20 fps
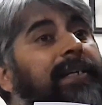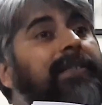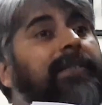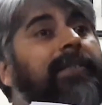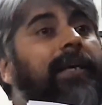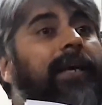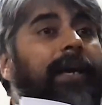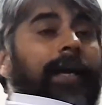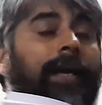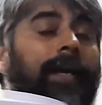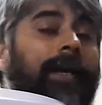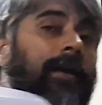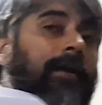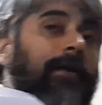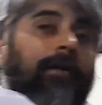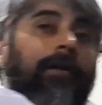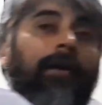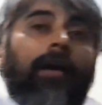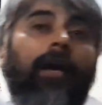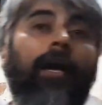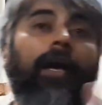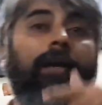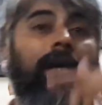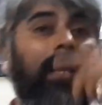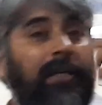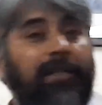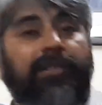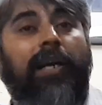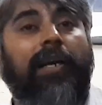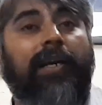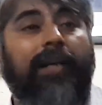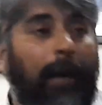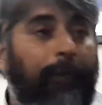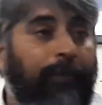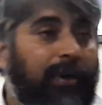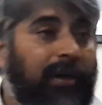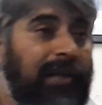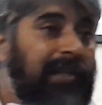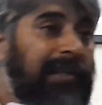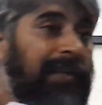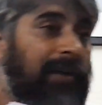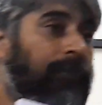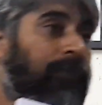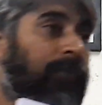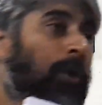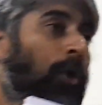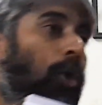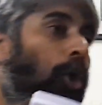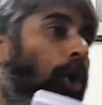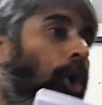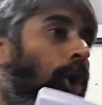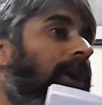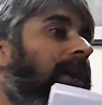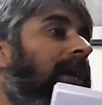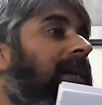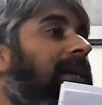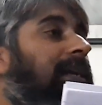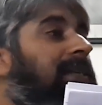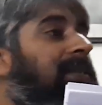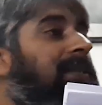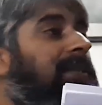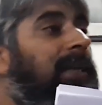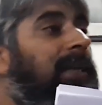is the industrial capitalism or it is